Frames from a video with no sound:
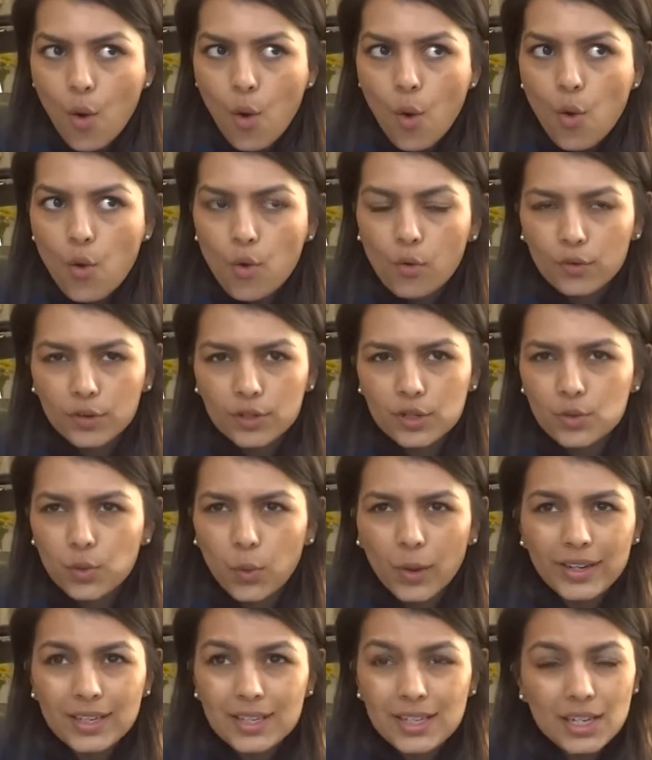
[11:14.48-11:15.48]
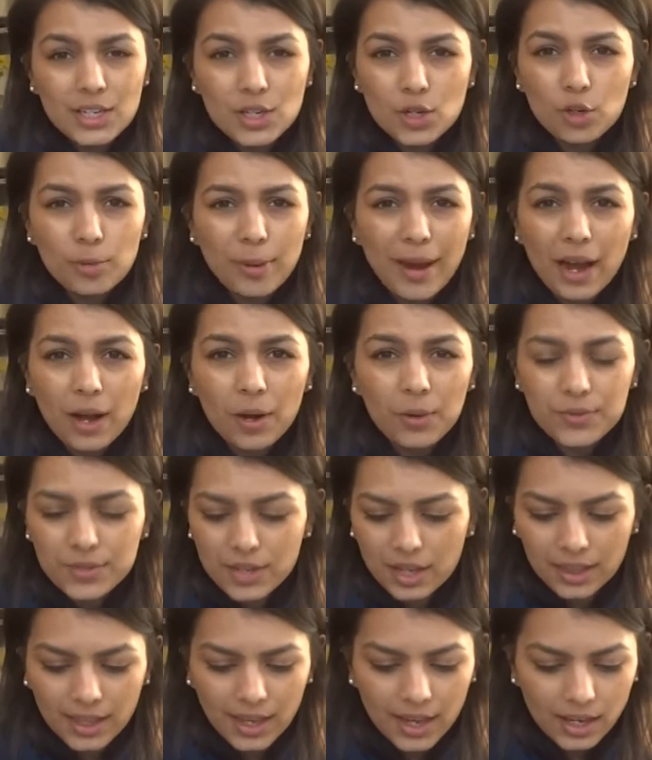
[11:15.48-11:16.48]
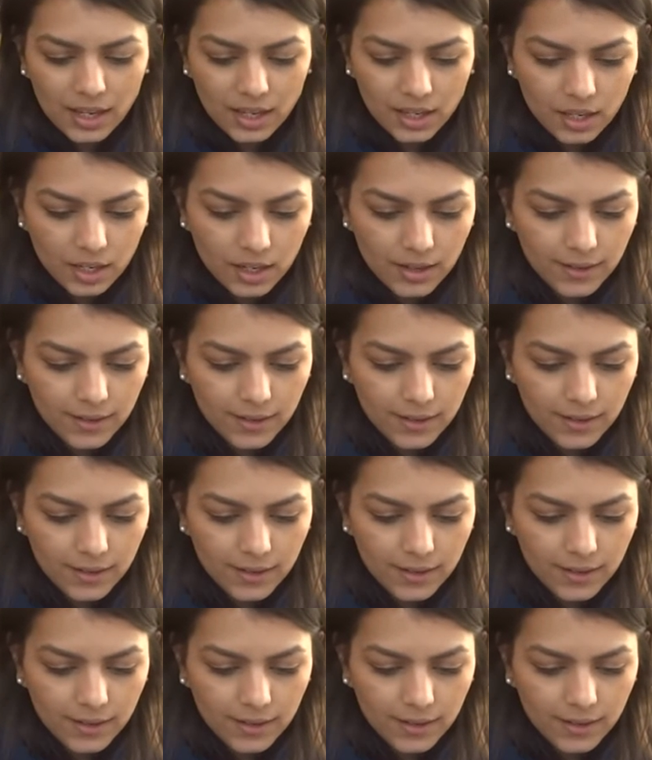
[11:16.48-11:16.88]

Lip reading: all for £22, I think.